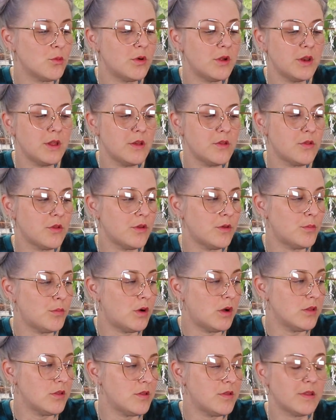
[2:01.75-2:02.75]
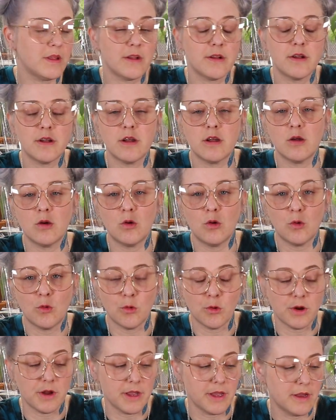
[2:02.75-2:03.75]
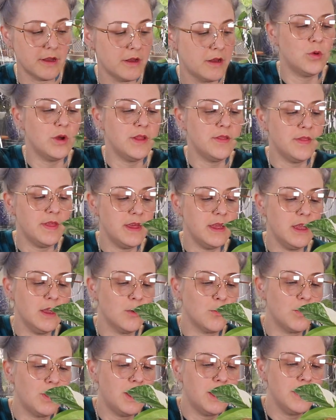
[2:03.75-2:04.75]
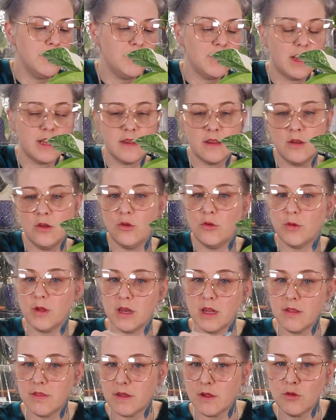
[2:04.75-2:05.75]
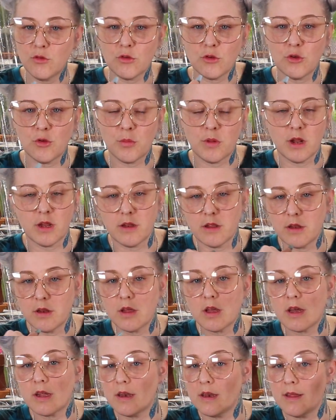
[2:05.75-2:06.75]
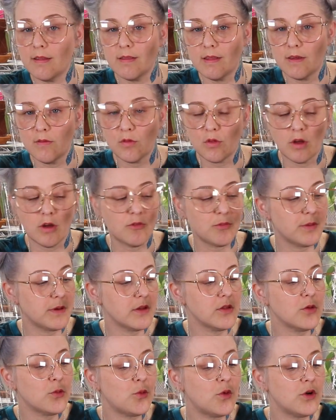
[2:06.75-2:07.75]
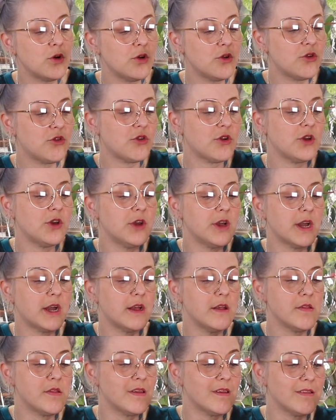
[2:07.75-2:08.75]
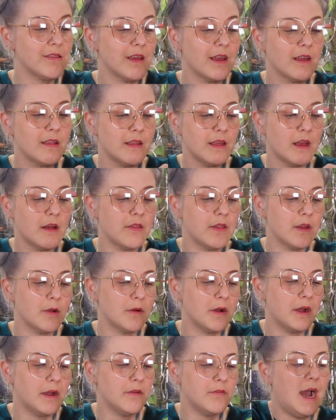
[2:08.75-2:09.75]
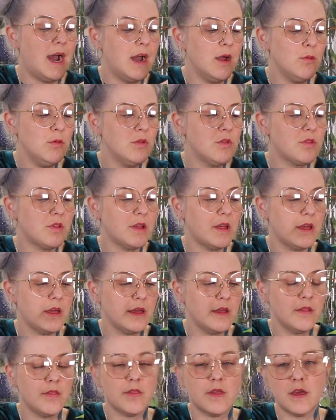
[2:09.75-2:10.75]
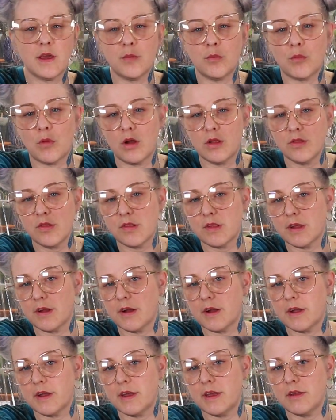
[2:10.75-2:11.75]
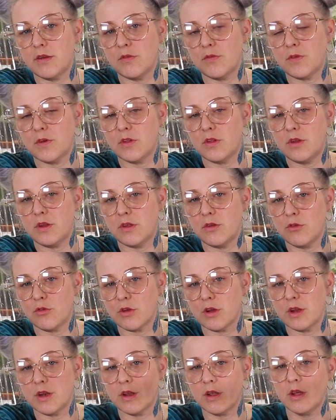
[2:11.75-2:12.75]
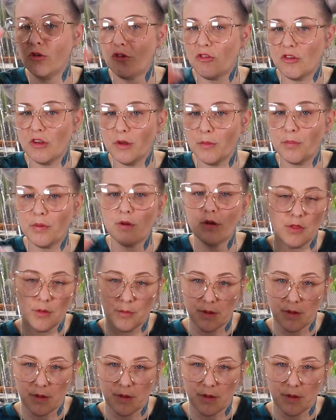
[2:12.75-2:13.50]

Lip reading: one is a Monstera Aurea. When they arrived, I didn't do anything to them. I didn't cut any leaves off because I wanted to show you guys exactly how they arrived. I would say that Monstera and Philodendron ship the